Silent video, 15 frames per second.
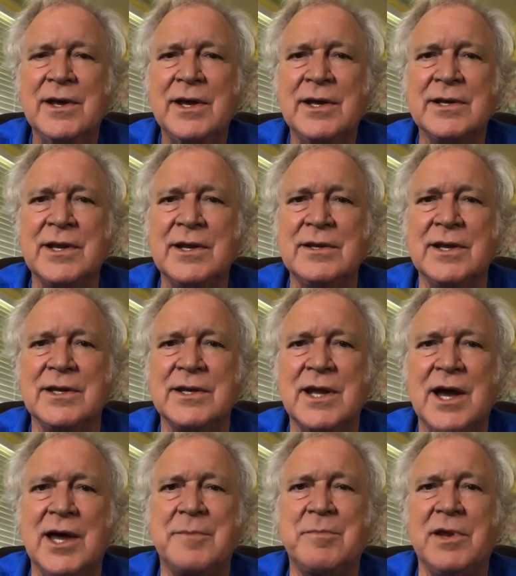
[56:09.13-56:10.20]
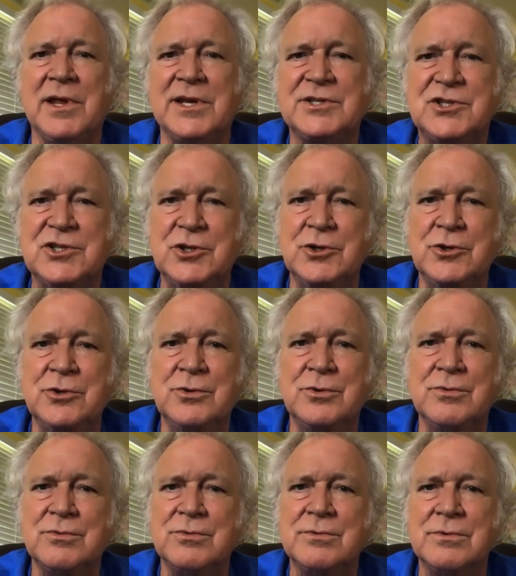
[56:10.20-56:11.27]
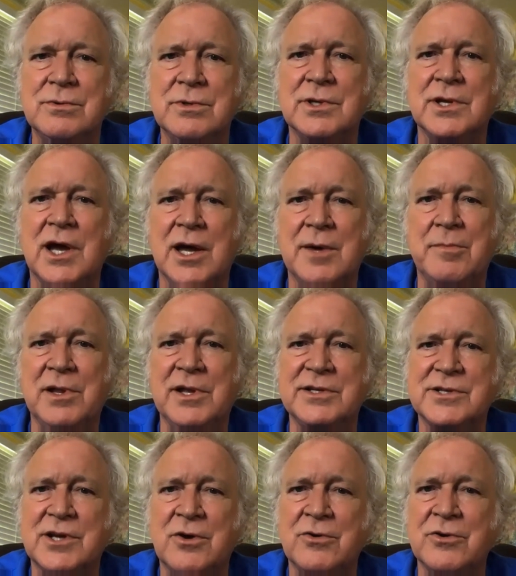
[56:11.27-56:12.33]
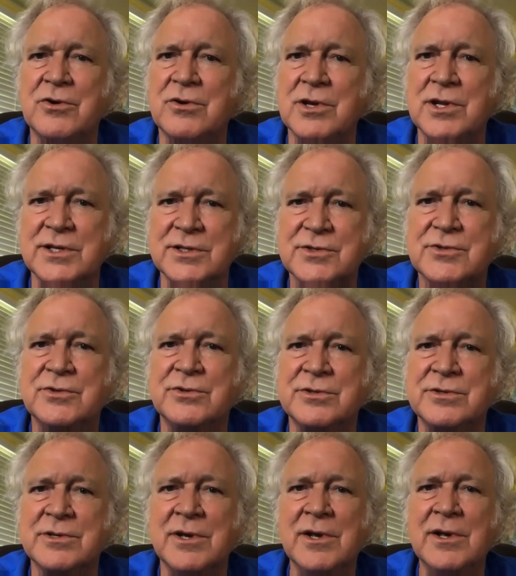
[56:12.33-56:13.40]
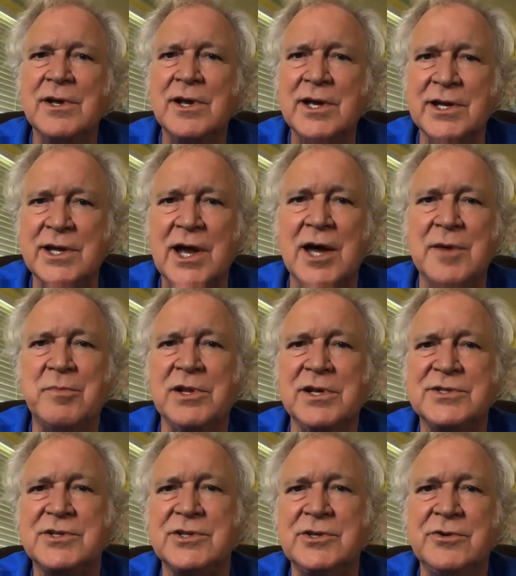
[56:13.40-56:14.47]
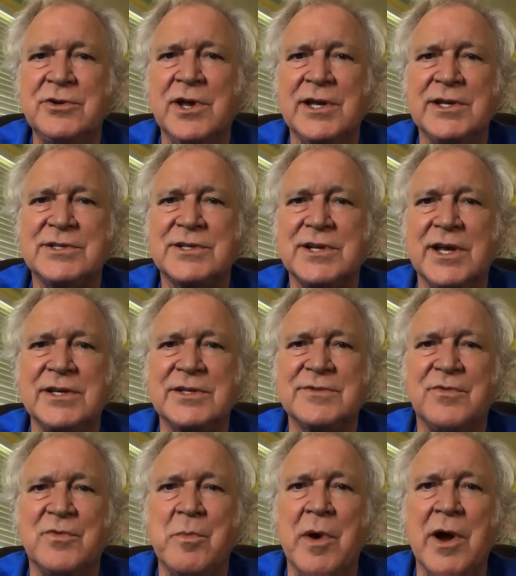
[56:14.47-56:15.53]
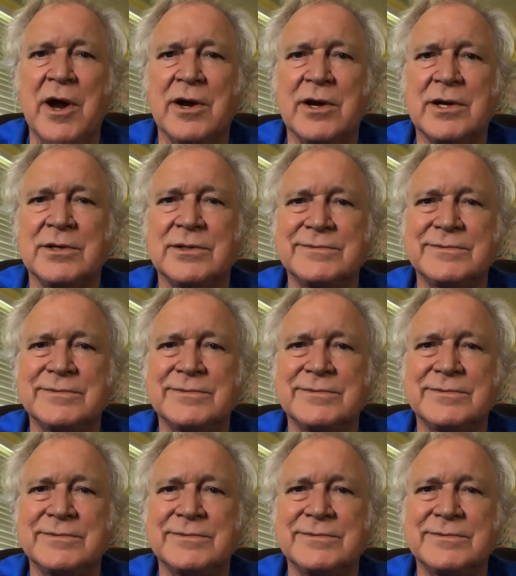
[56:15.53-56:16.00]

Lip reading: And God bless you And God bless all your listeners. And God bless the United States of America.